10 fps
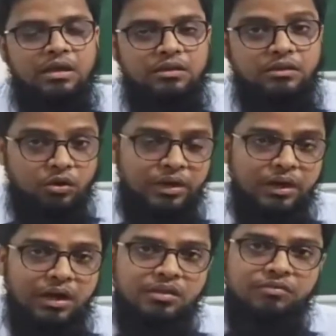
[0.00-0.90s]
The theory
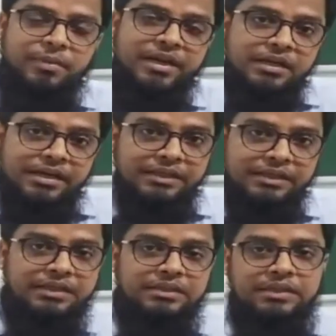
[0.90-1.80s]
class will be
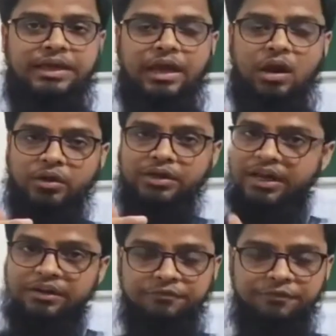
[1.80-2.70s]
conducted on
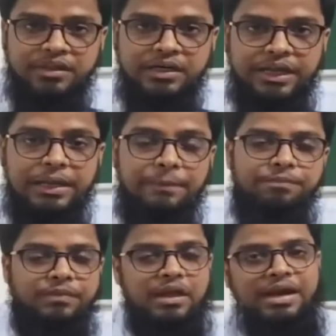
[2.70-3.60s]
every Sunday
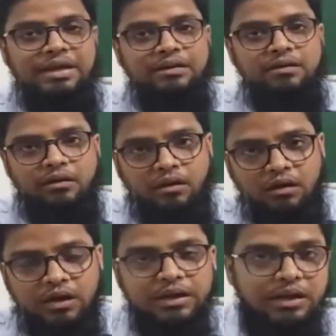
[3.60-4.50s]
and
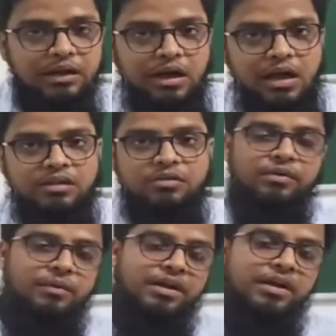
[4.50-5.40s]
clinical class
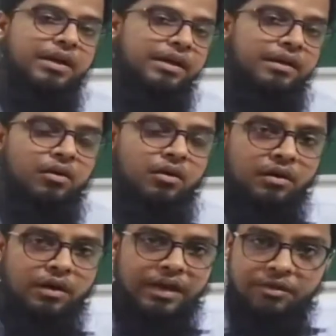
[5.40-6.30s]
will be conducted
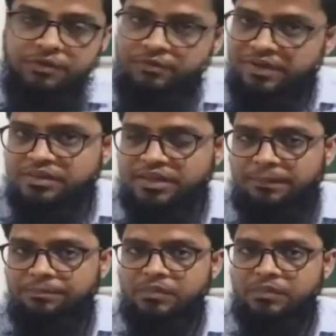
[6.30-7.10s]
on every Wednesday.